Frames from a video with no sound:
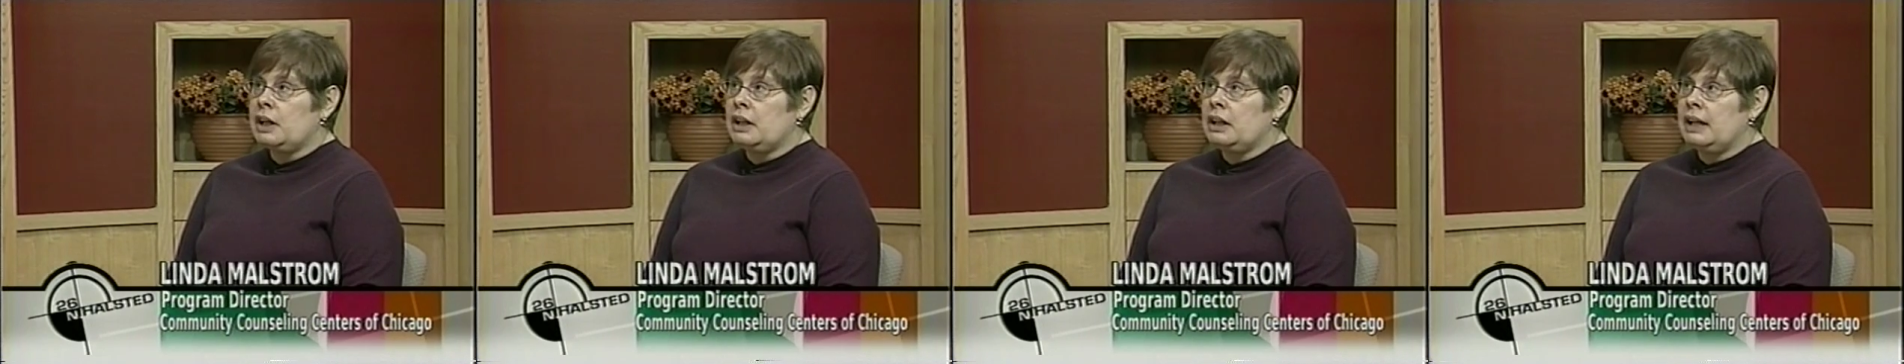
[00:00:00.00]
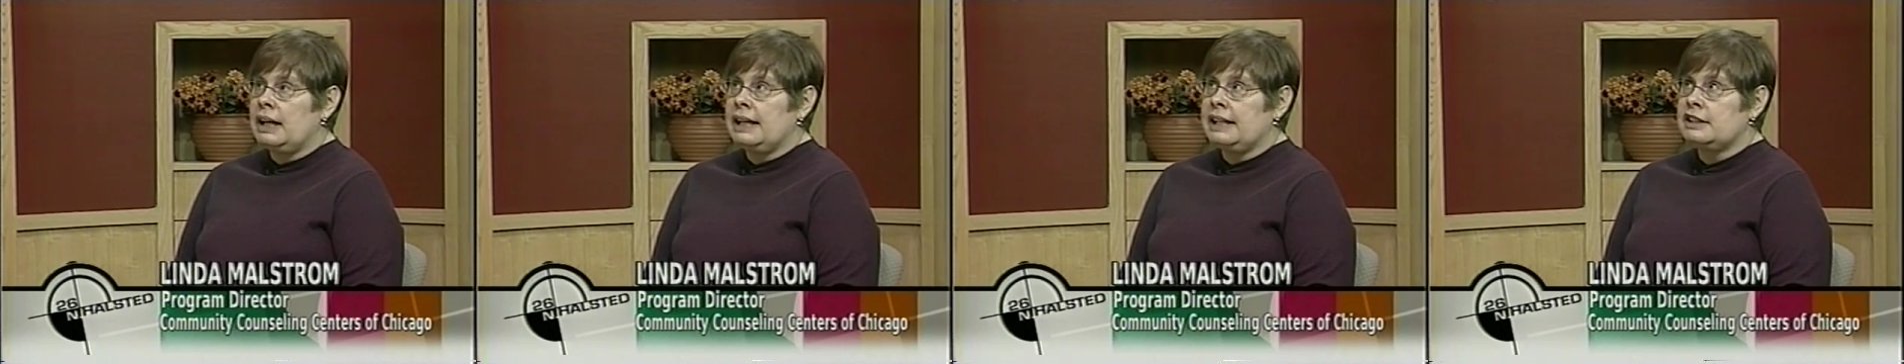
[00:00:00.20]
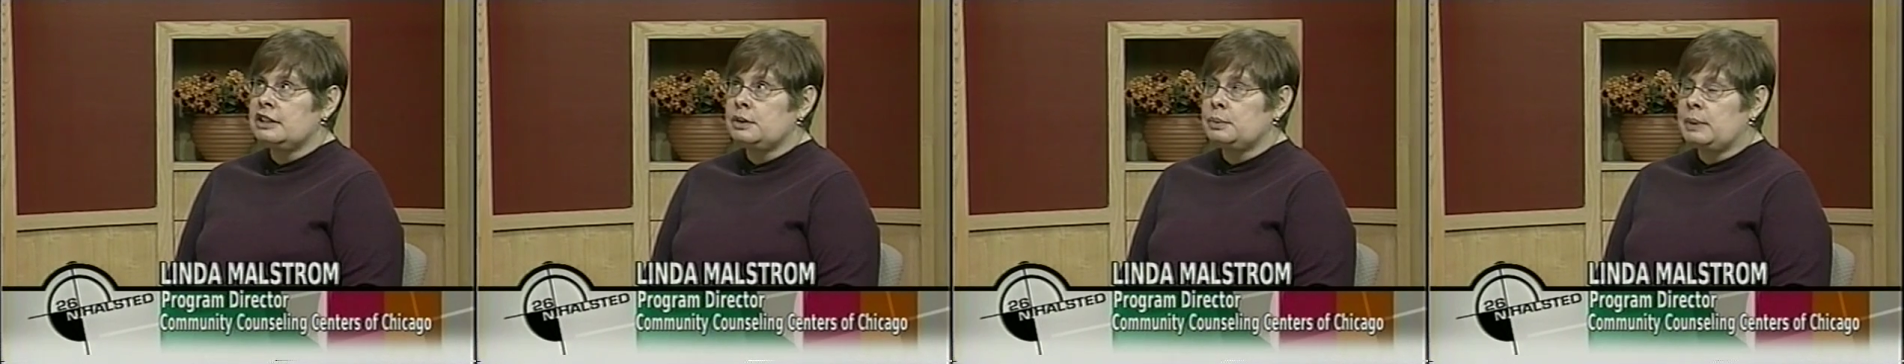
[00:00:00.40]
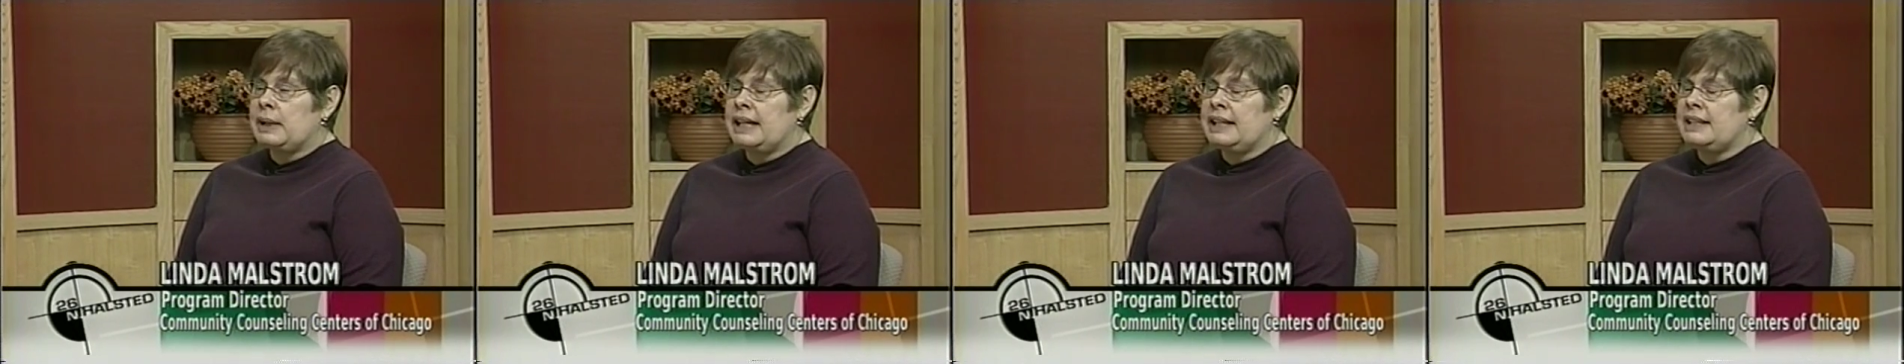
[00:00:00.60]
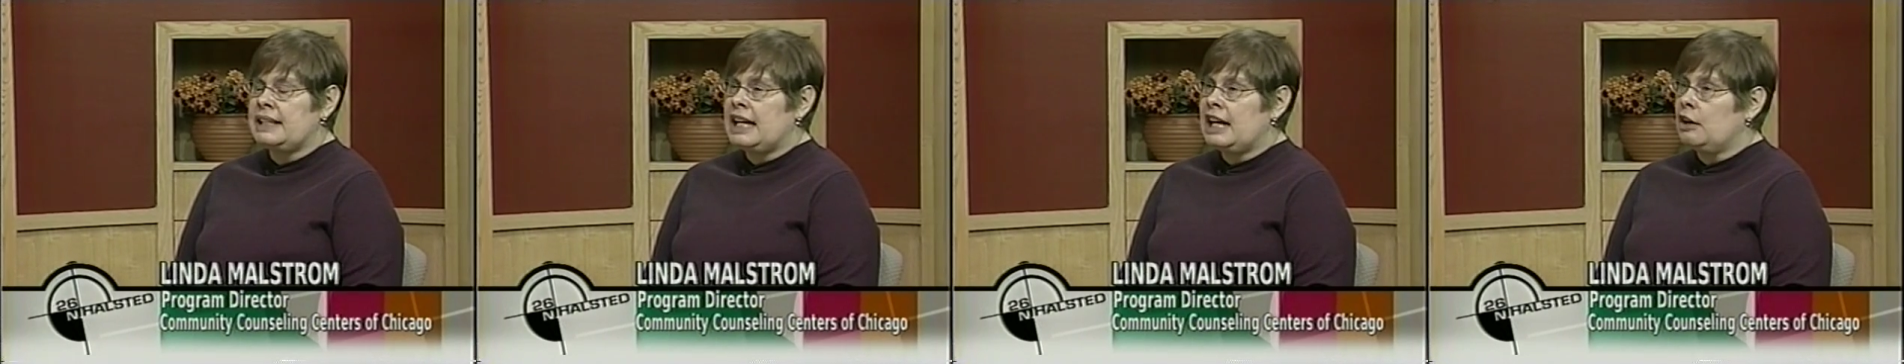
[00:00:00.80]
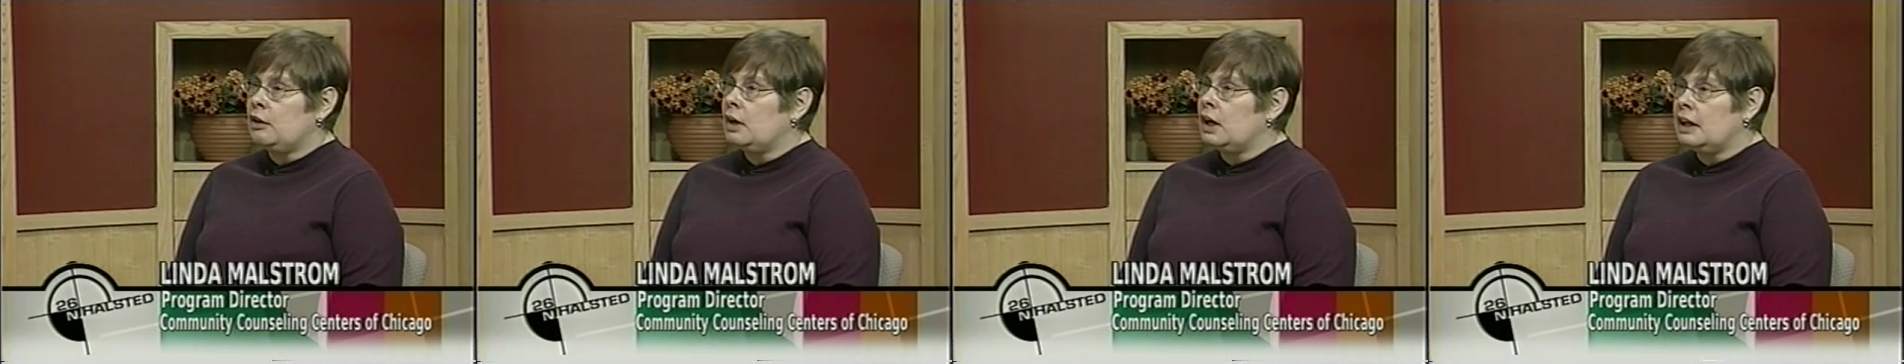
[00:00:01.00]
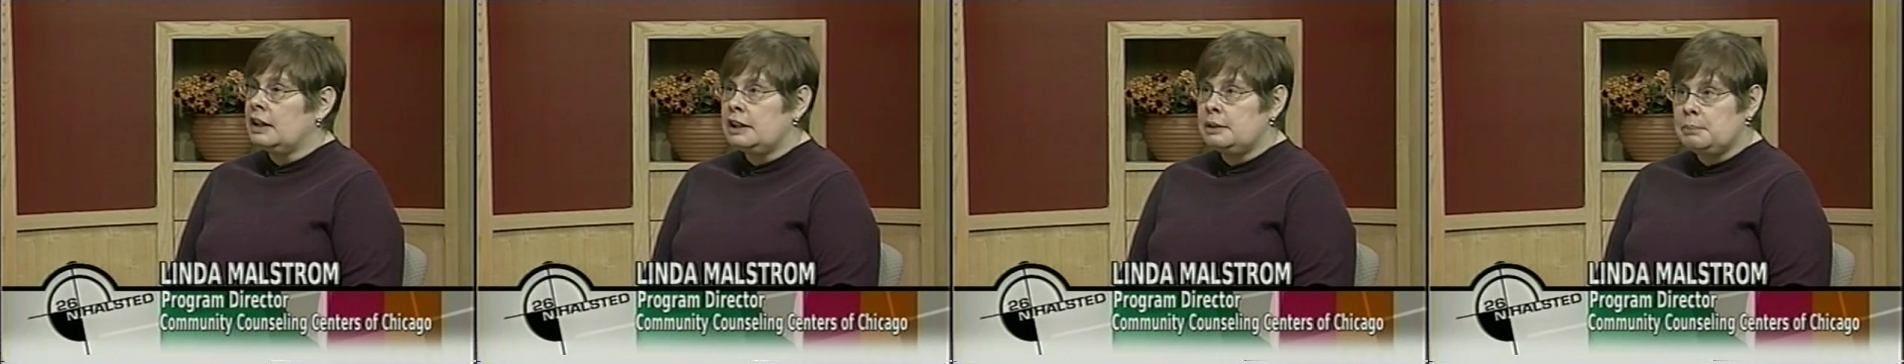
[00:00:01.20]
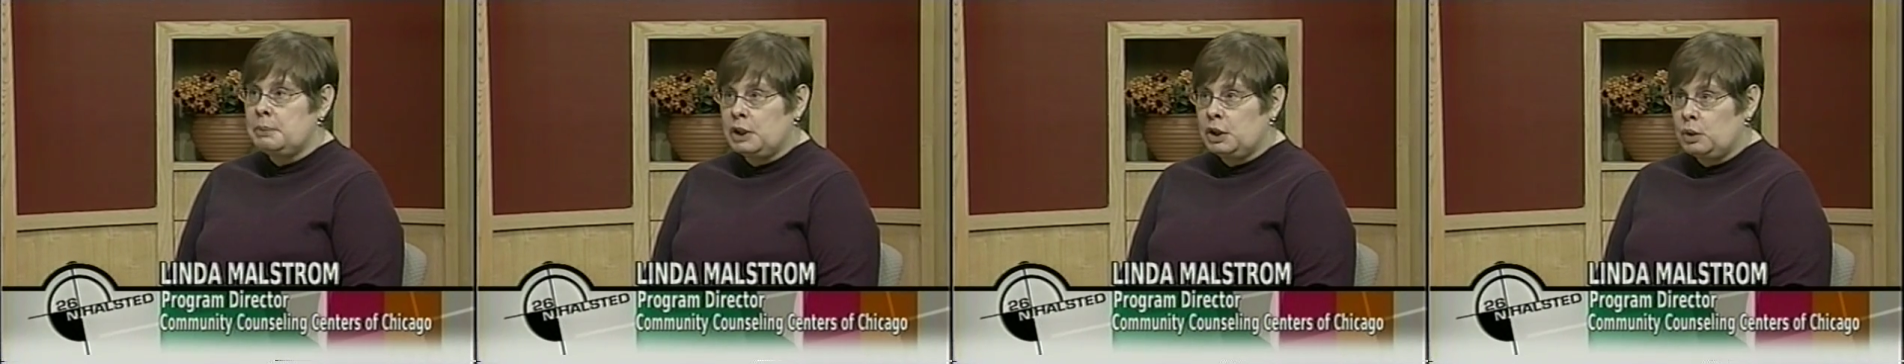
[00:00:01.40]
clients right now
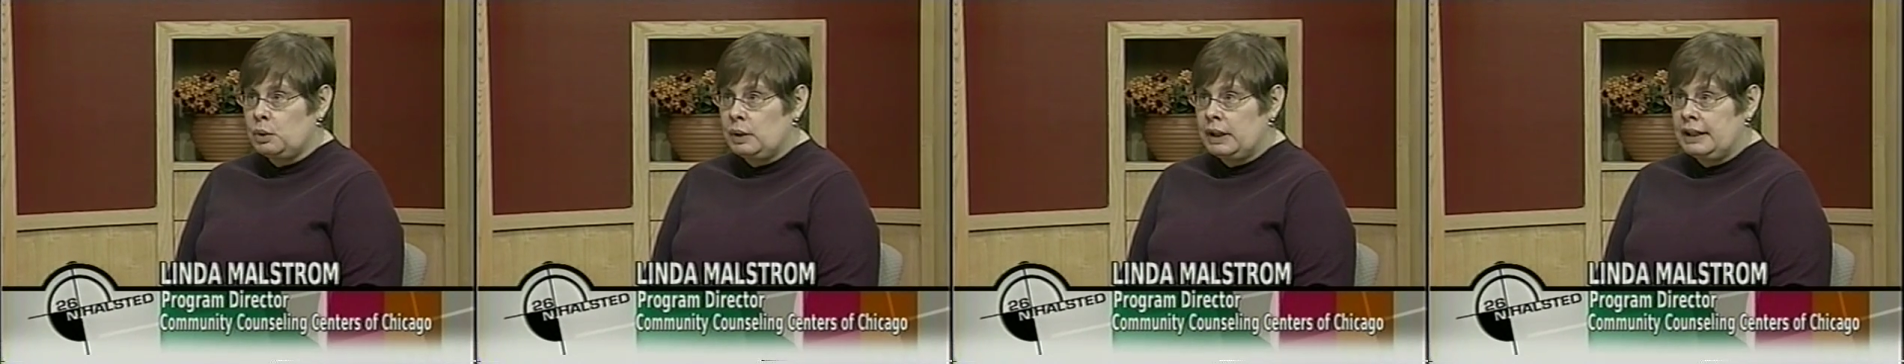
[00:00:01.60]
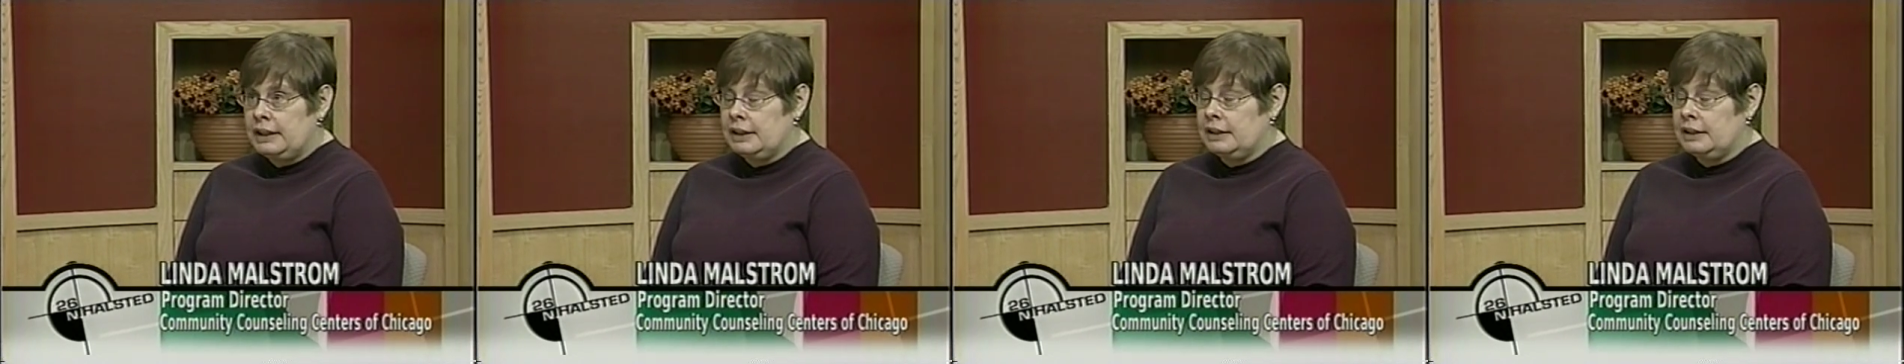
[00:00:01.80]
unemployed